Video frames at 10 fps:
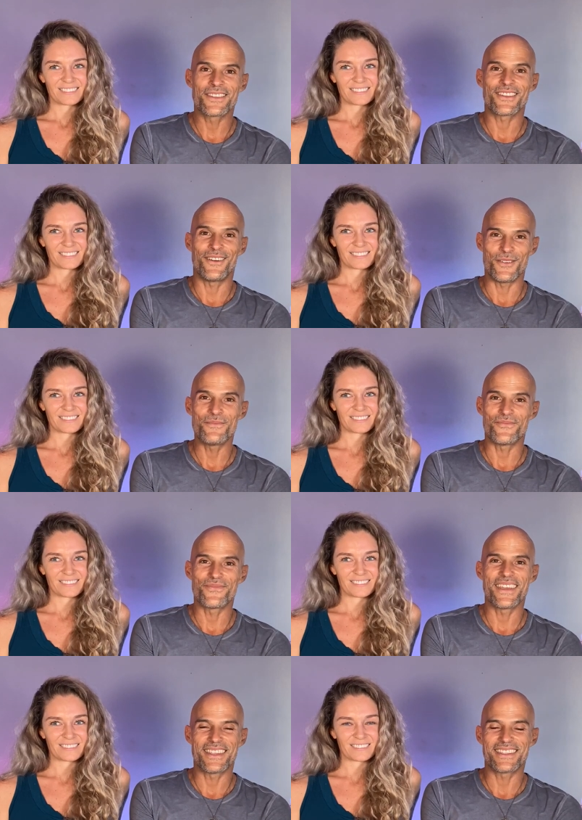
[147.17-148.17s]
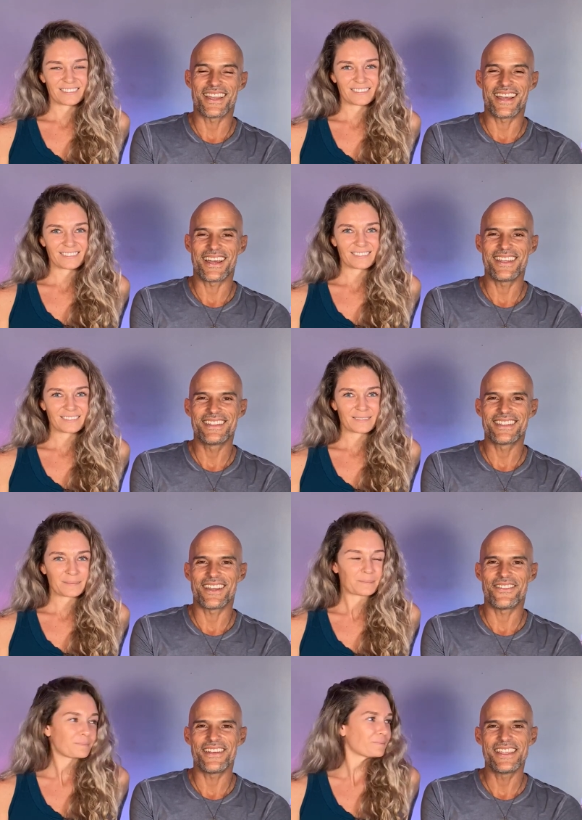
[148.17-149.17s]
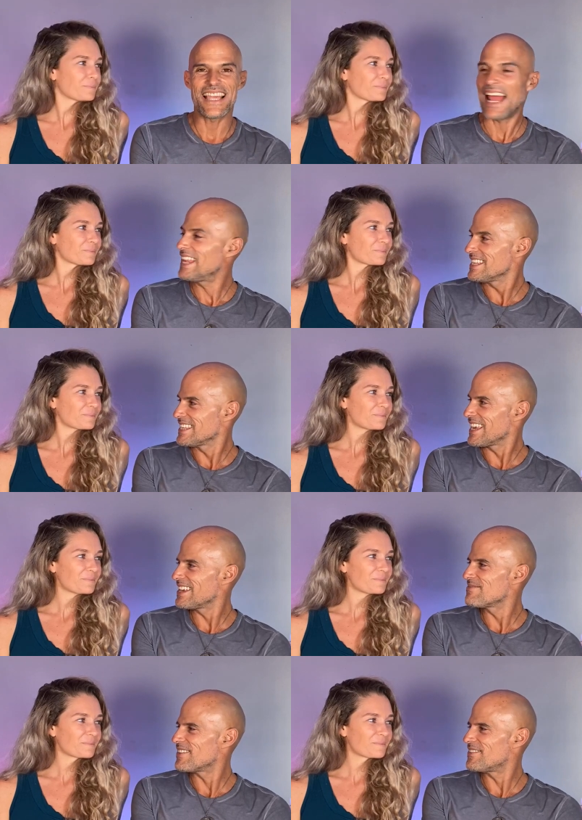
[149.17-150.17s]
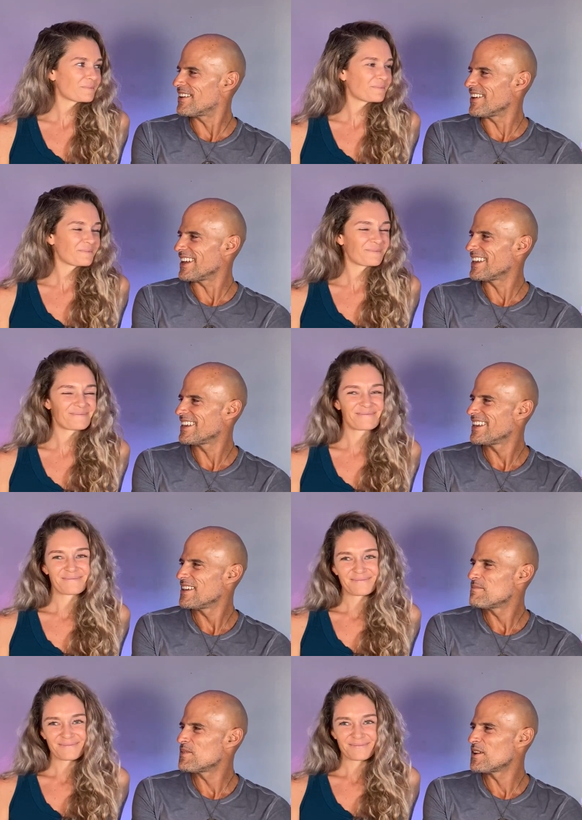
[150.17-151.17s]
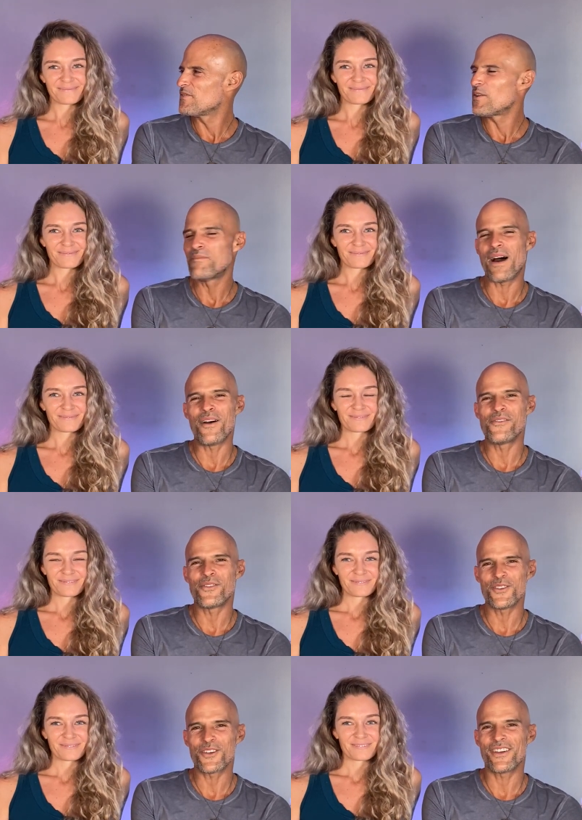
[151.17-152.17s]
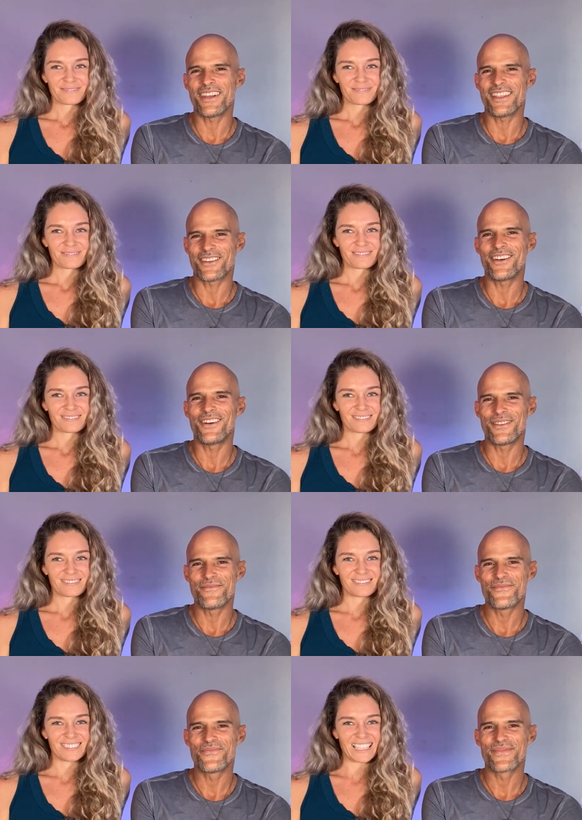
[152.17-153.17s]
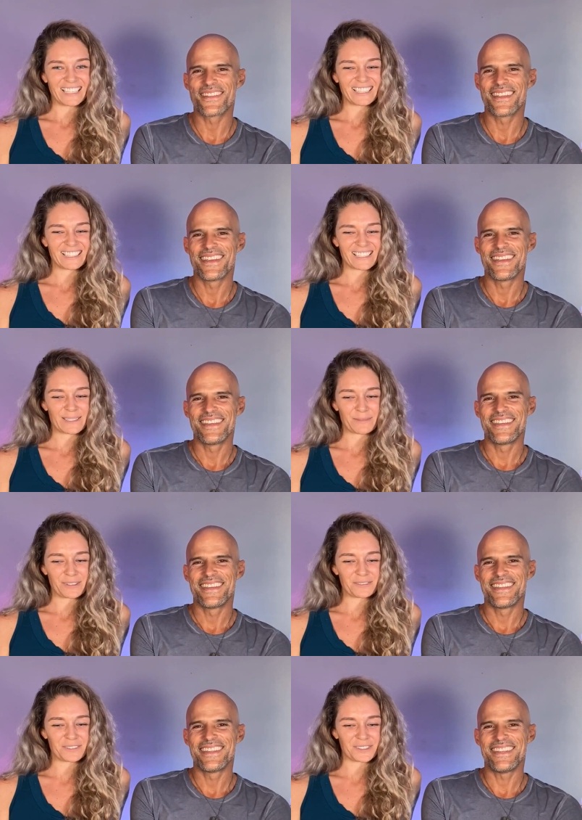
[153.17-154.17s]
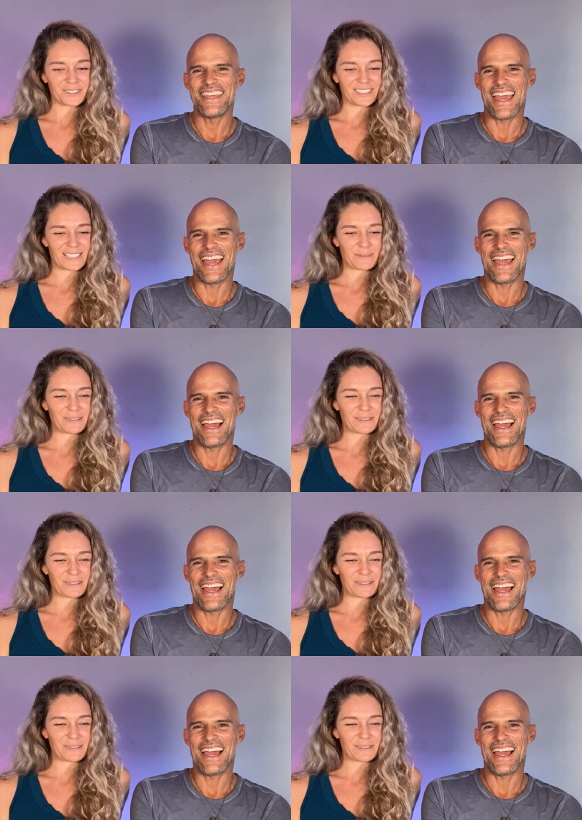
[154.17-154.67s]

Speaker 1: So it's uh it's a very challenging but very beautiful, powerful journey too.
Speaker 2: Yeah, it's beautiful.
Speaker 1: Yeah. It's